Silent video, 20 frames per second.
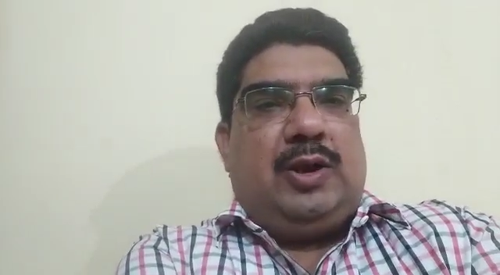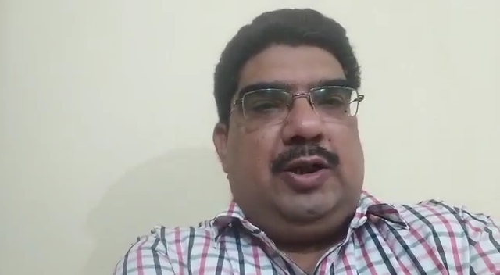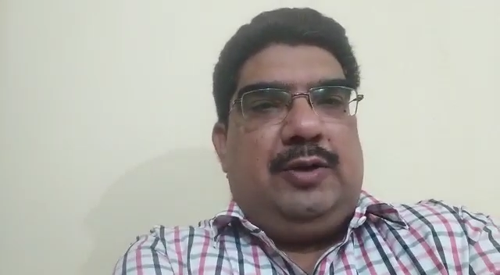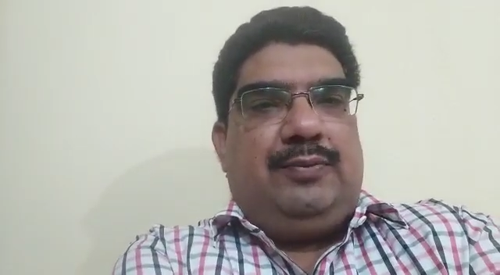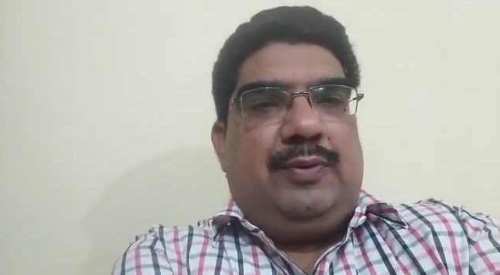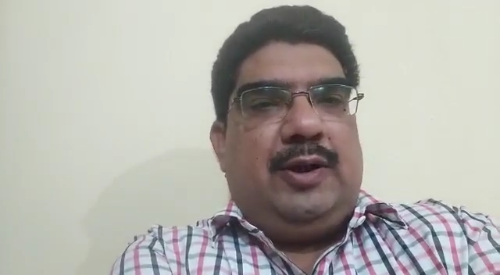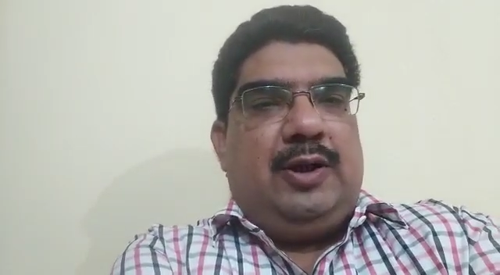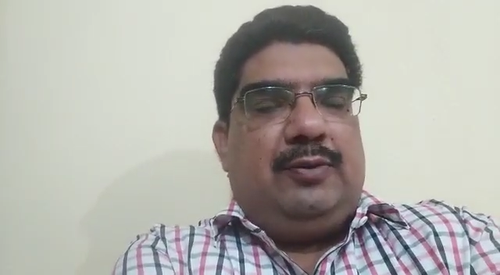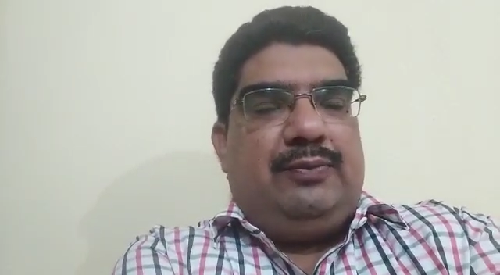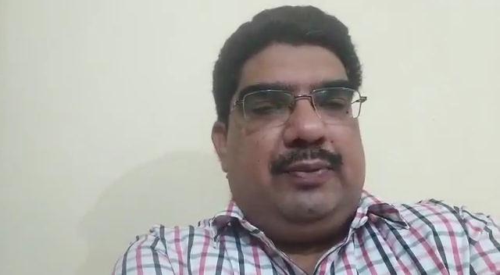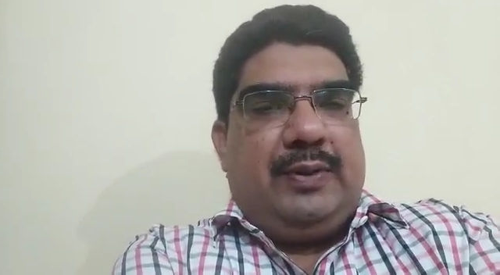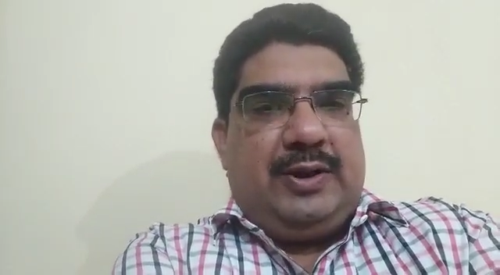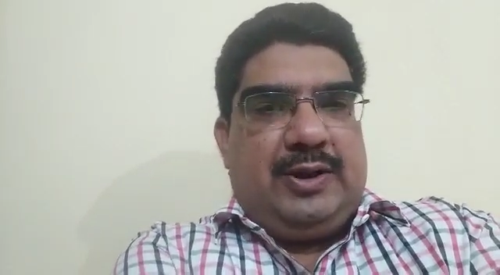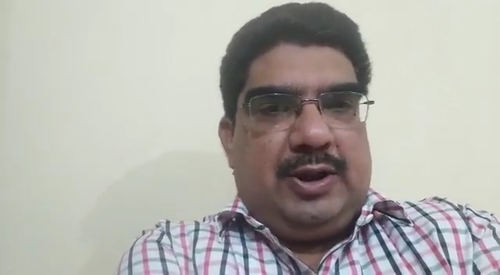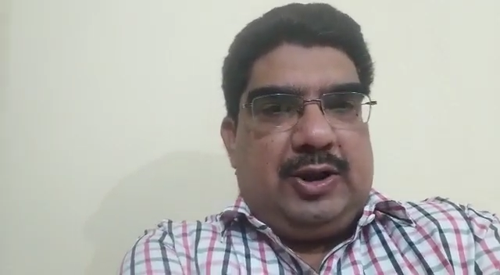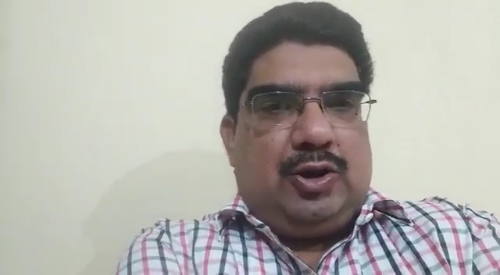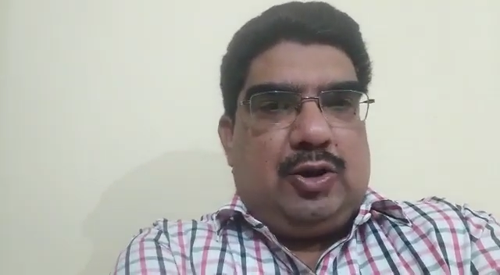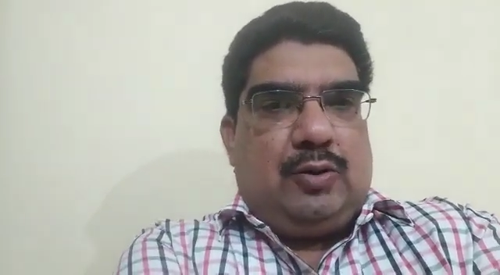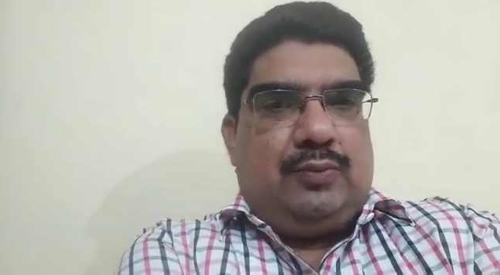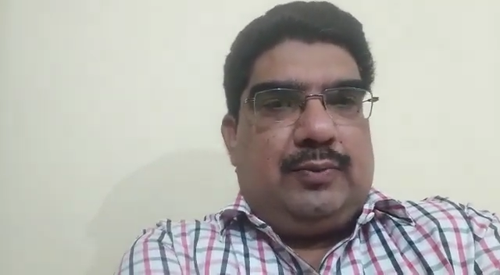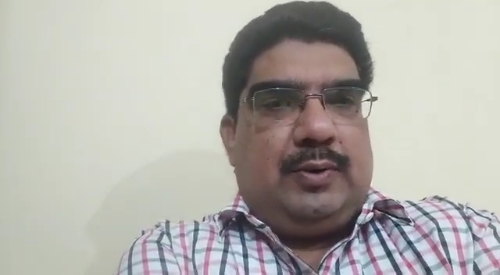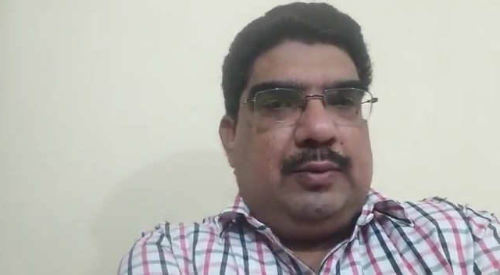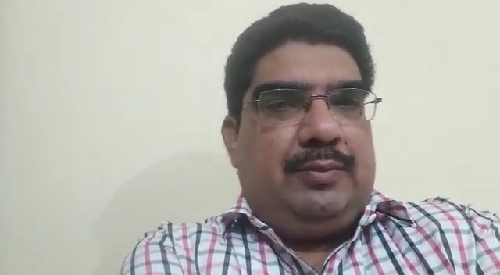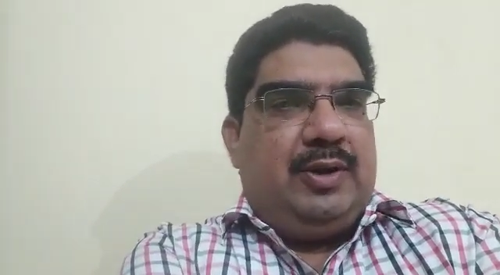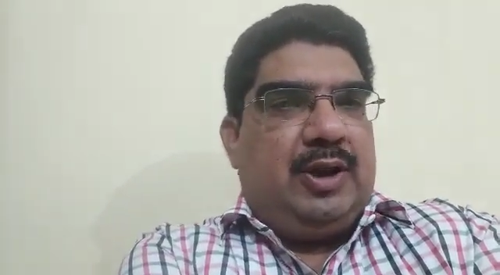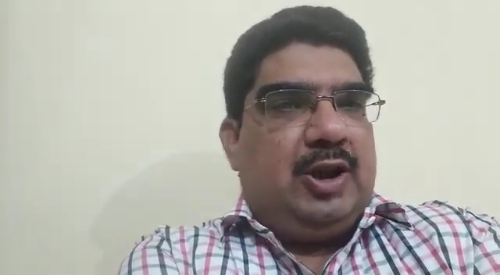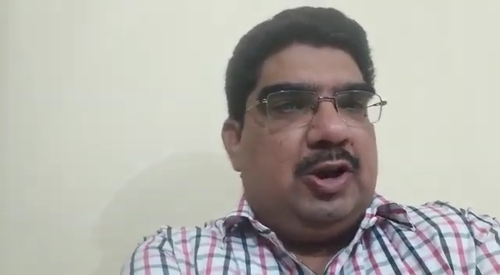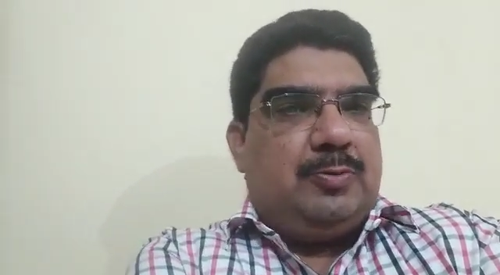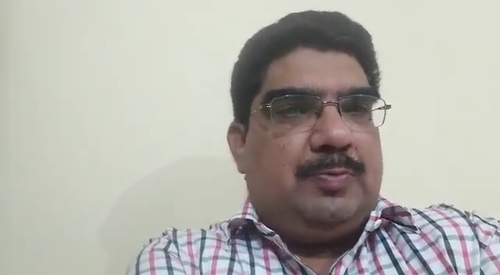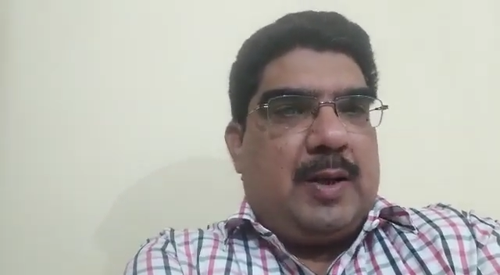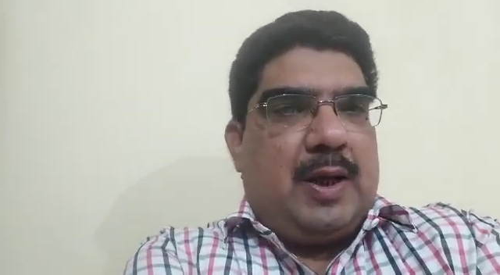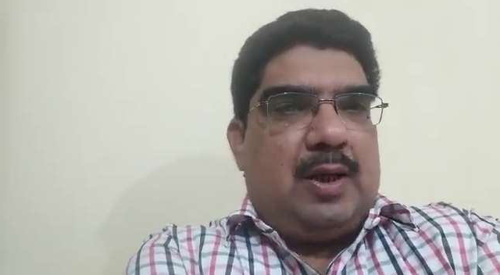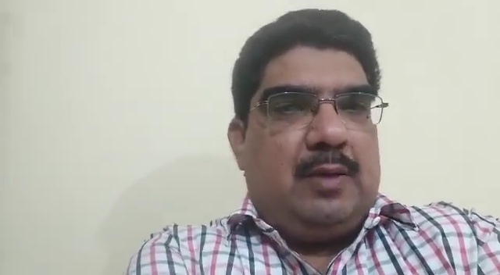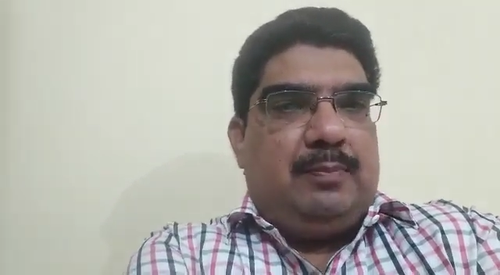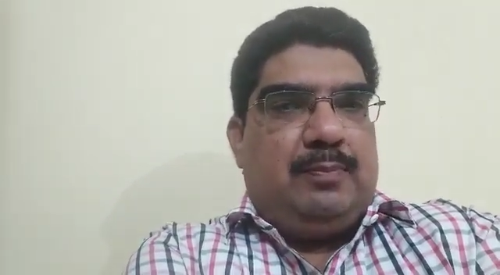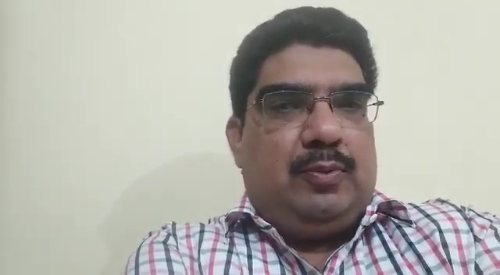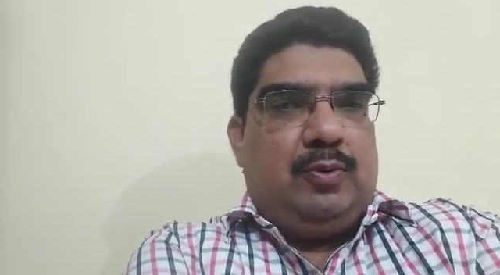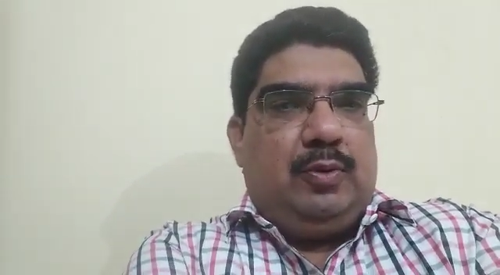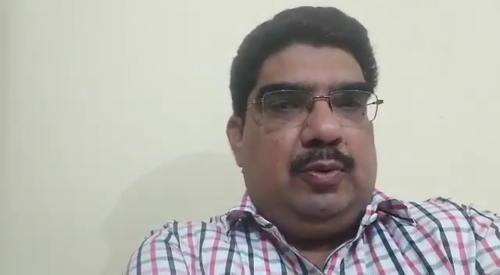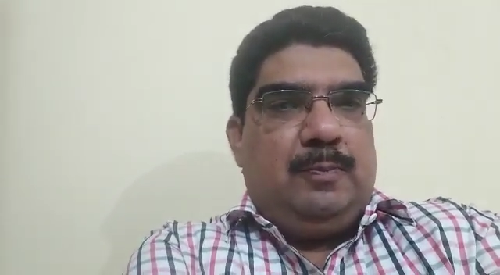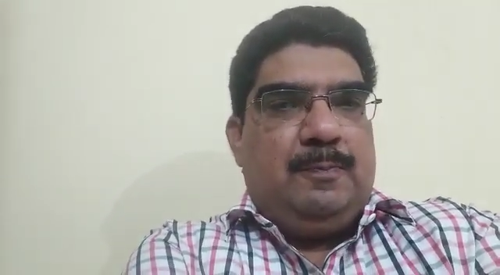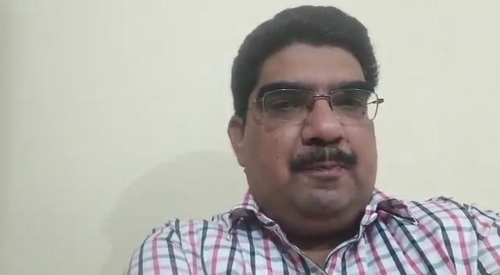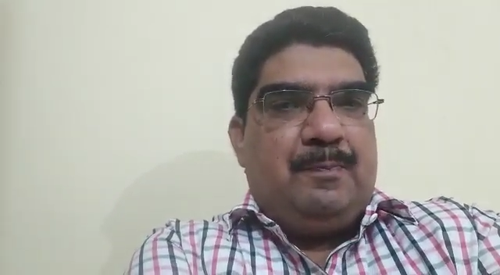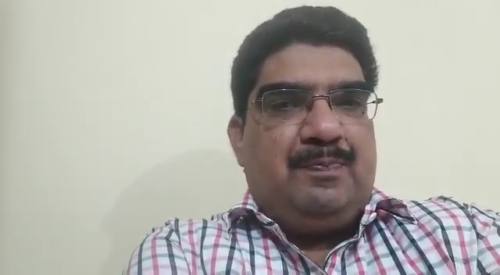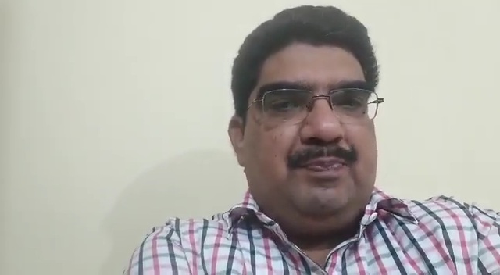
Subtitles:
different phases of the village Palampur,